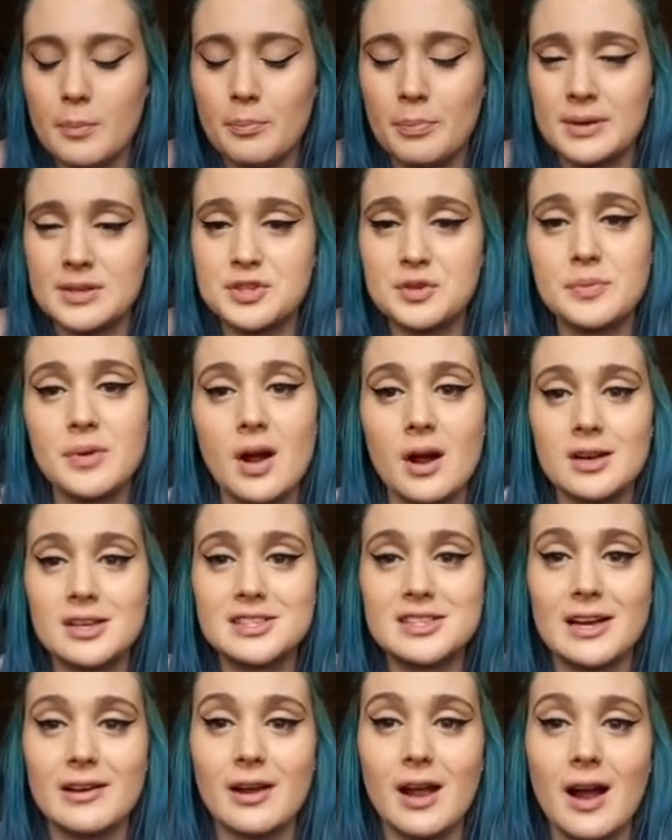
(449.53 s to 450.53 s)
but to be
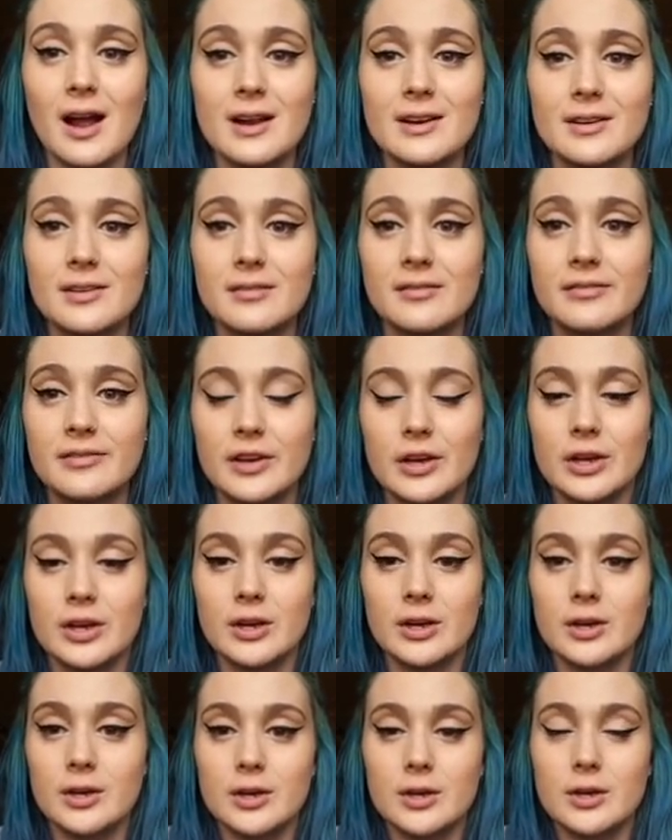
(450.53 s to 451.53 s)
honest, I kind of,
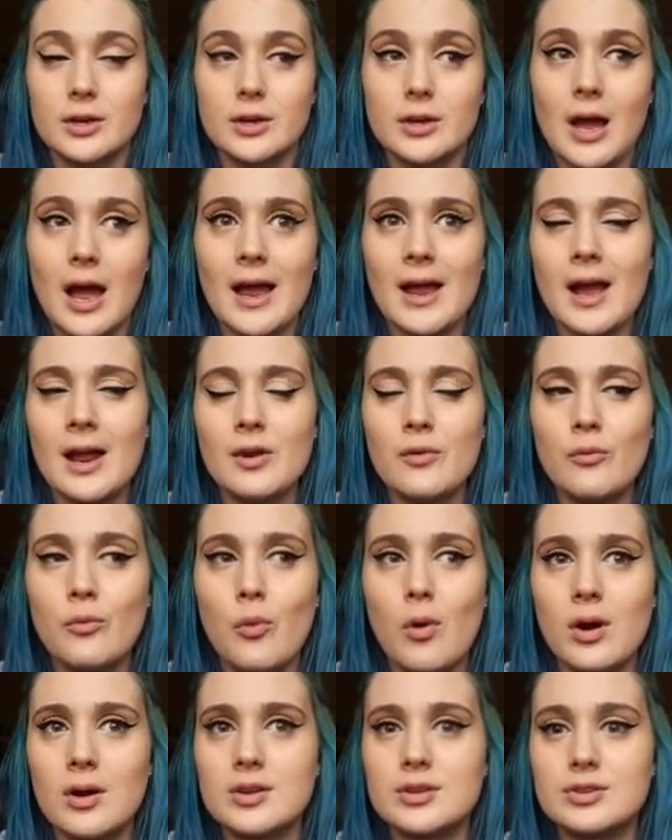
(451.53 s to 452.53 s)
I kind of
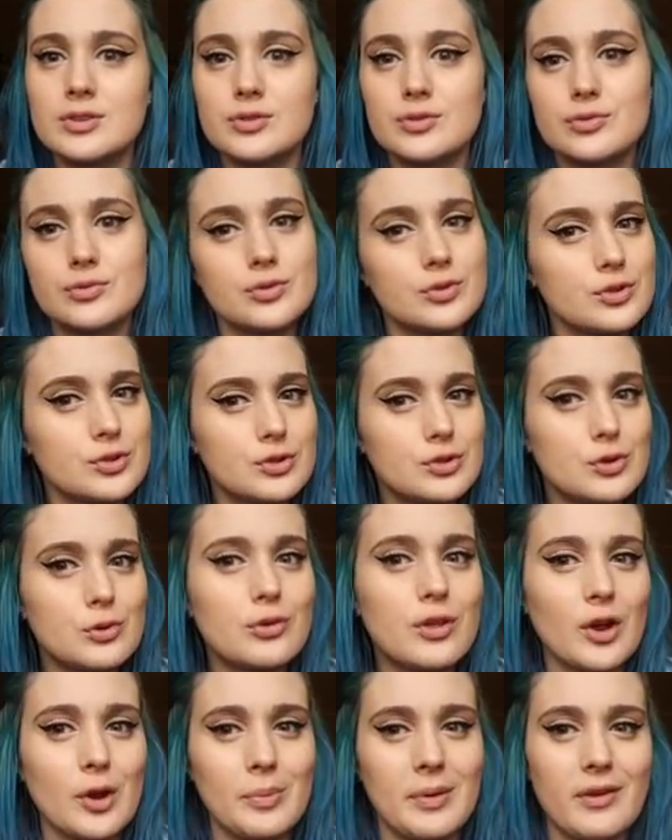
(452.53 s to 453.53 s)
want to do
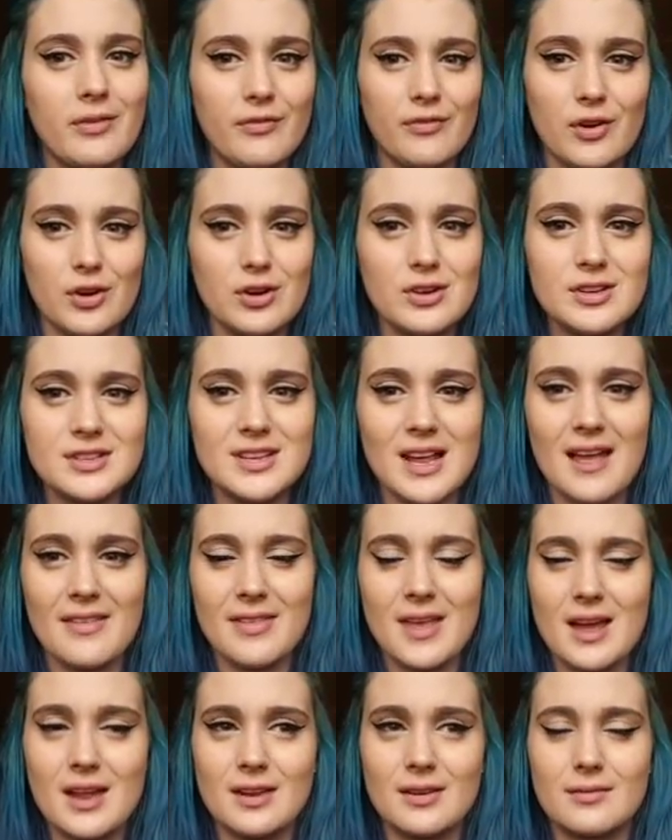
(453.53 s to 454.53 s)
therapy first
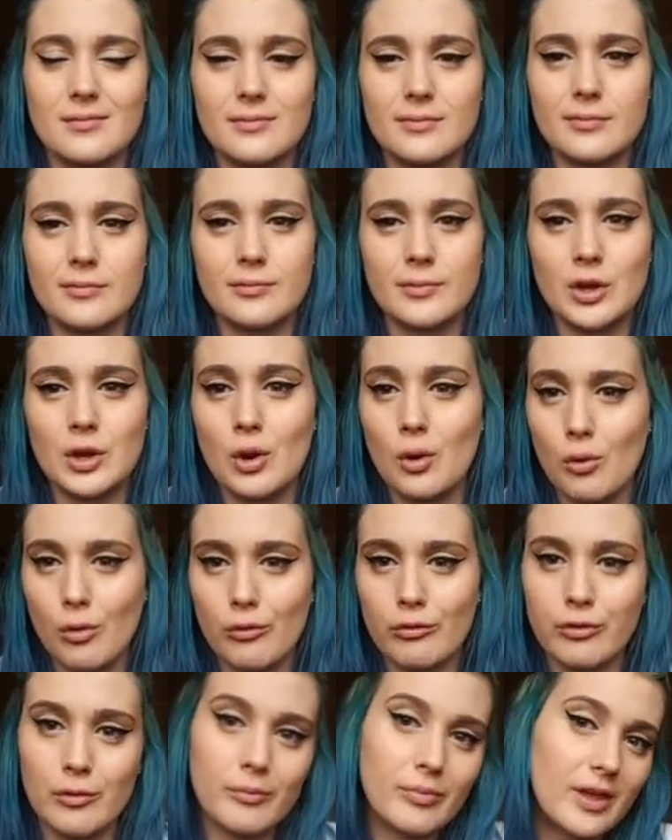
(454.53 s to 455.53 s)
and then, you know, go
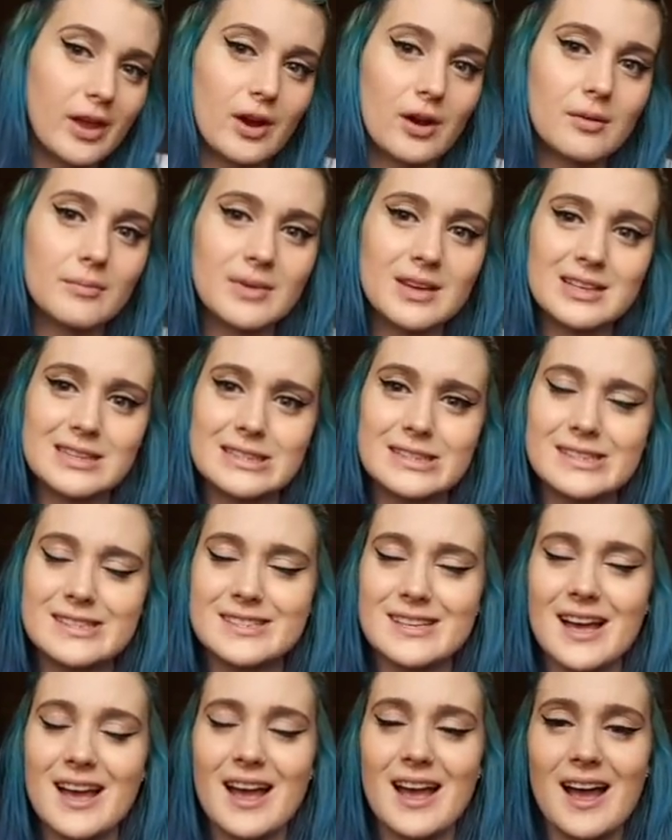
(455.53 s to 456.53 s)
from there
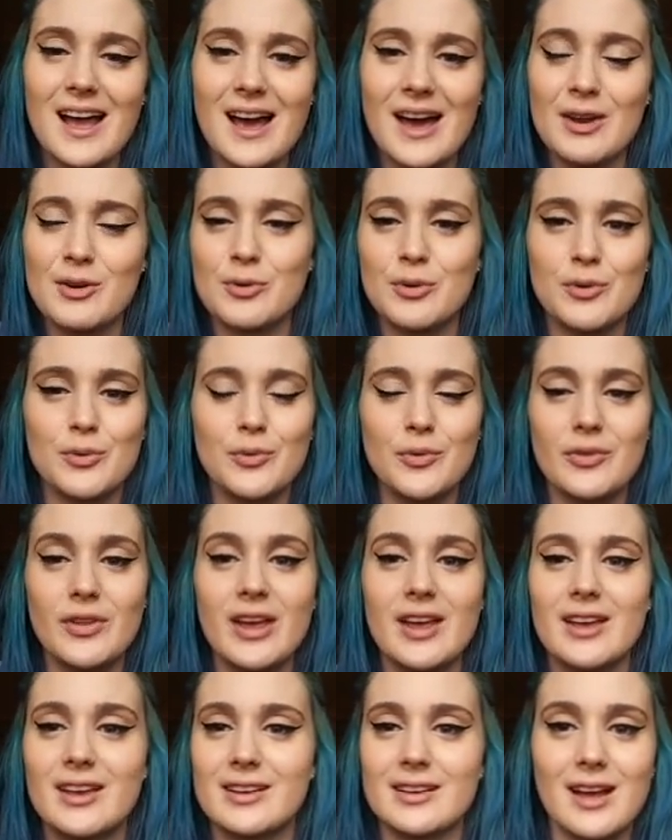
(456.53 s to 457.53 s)
because I don't know,
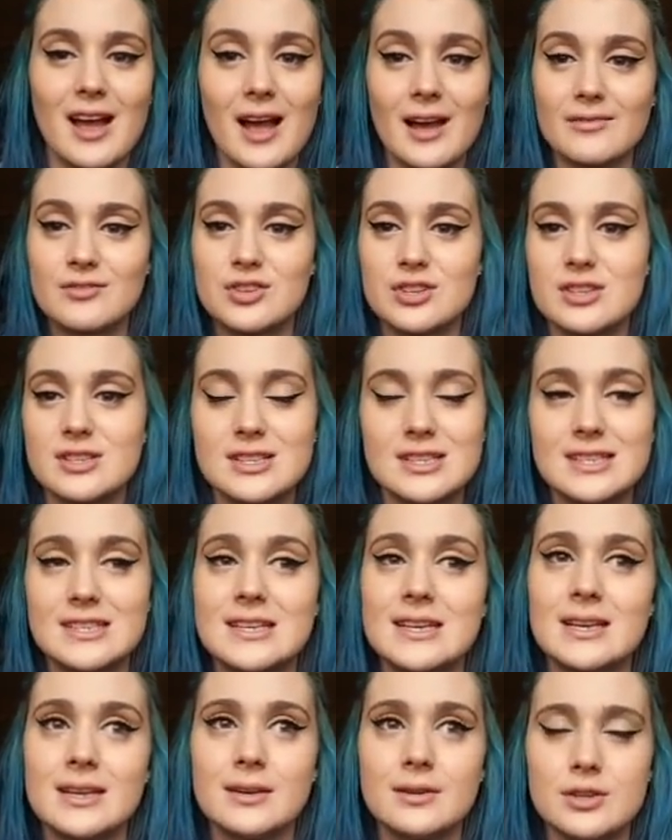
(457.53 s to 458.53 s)
like I've just
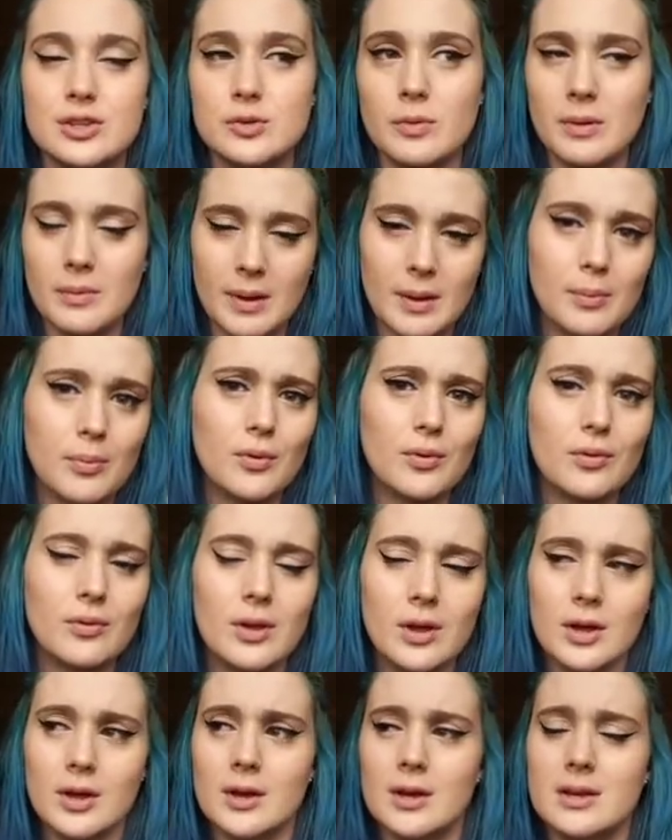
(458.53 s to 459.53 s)
seen so many people
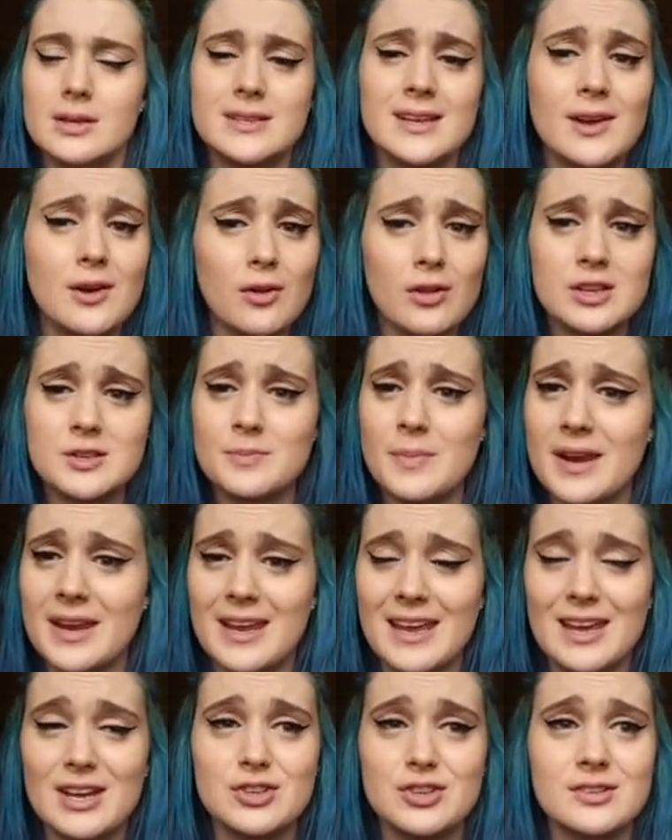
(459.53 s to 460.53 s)
take all these
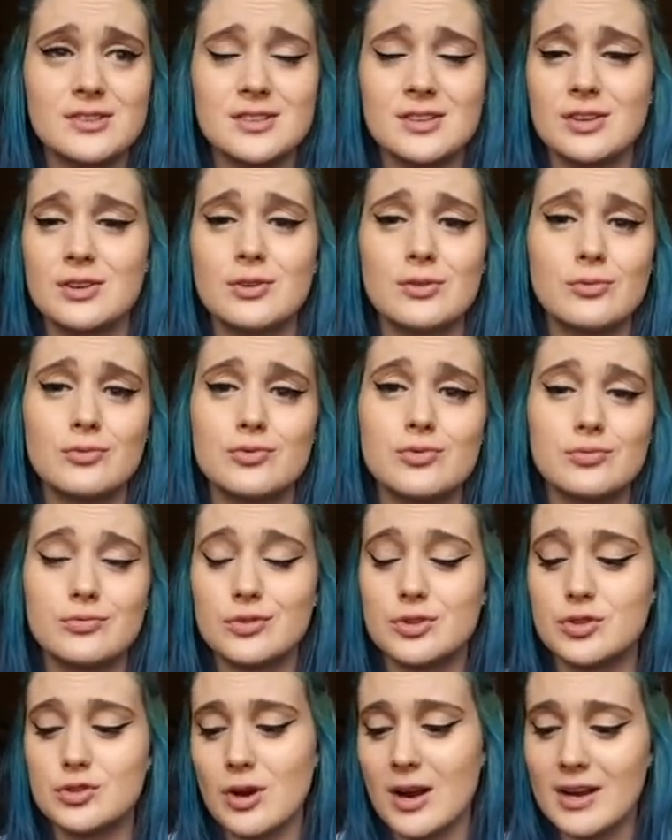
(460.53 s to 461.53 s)
medications and, you know,
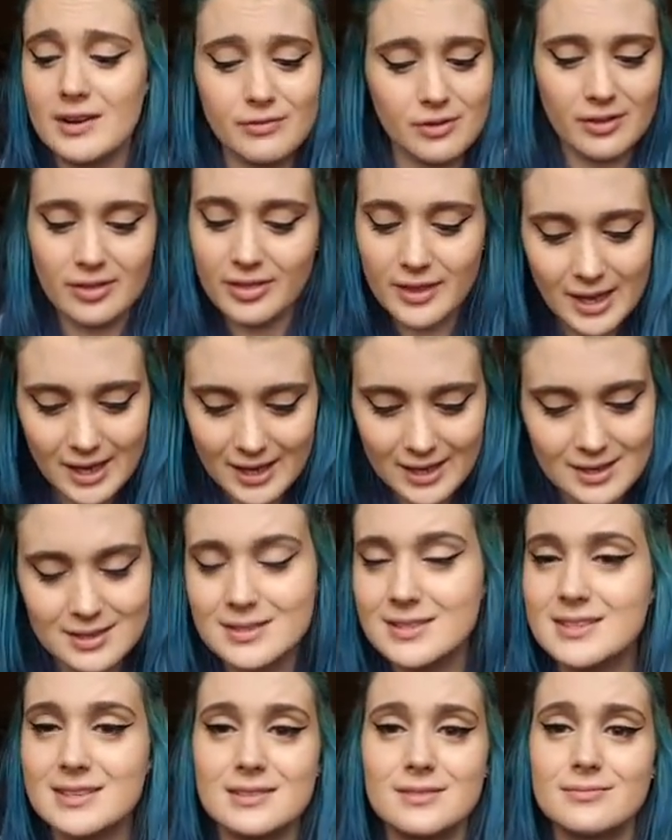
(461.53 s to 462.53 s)
try different
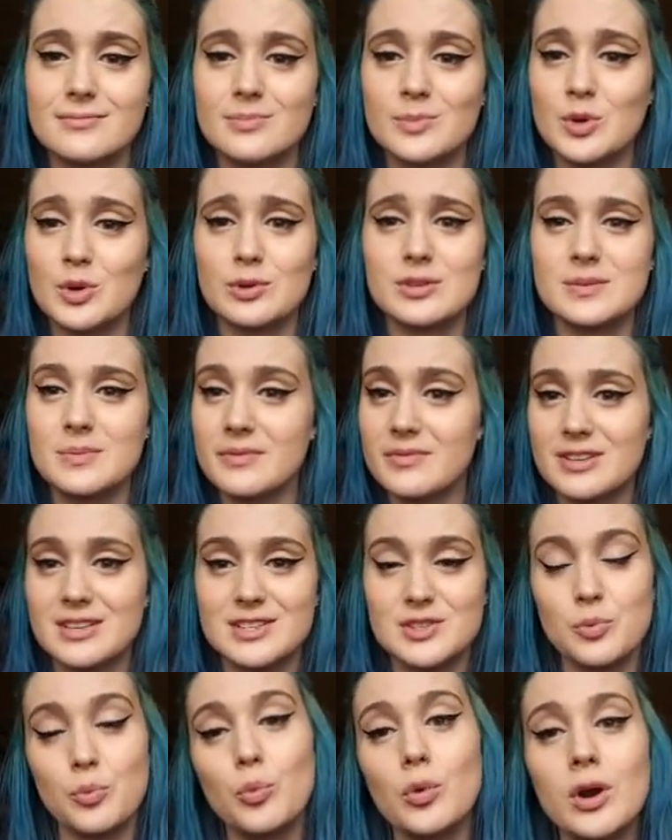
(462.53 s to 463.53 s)
things and, you know, some of it
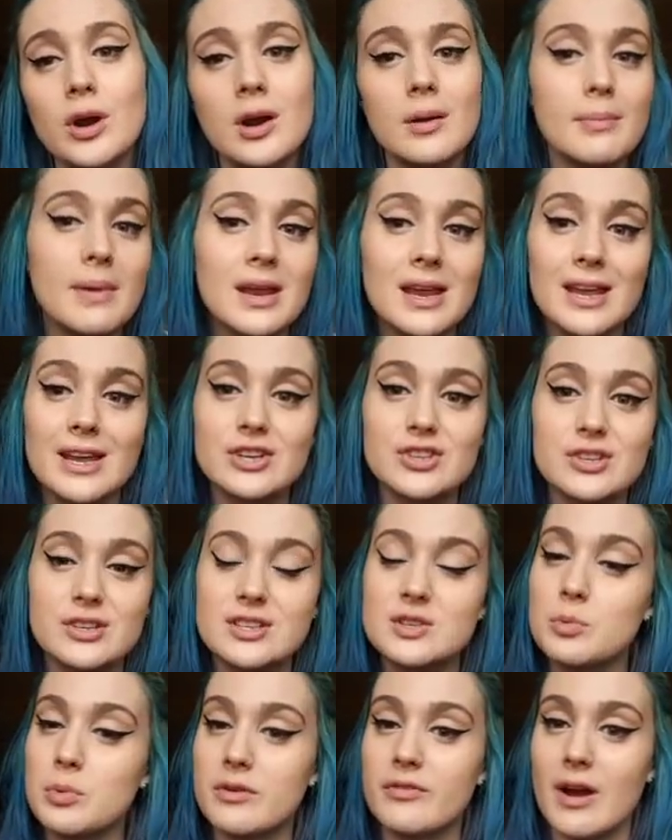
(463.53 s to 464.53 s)
doesn't work. Medication
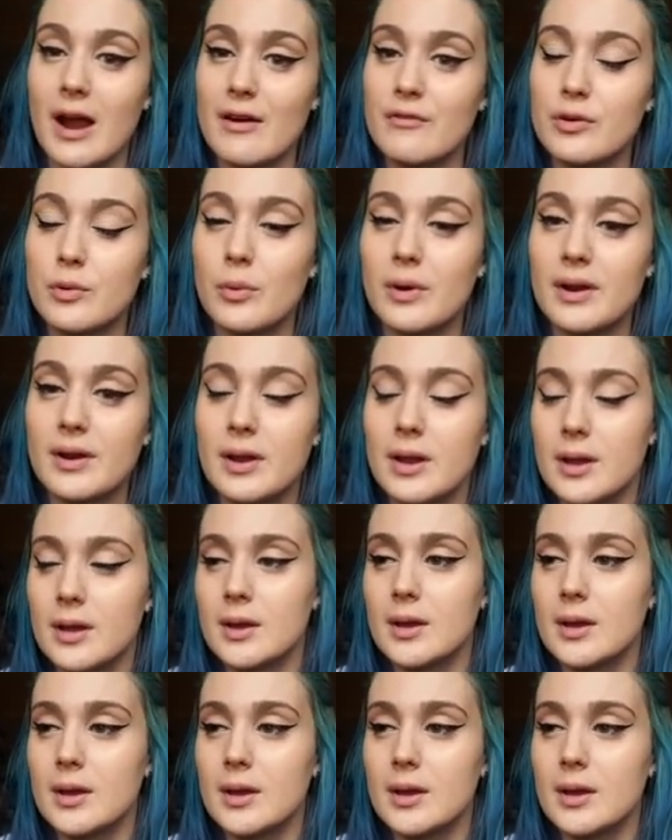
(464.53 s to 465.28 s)
doesn't work for everyone,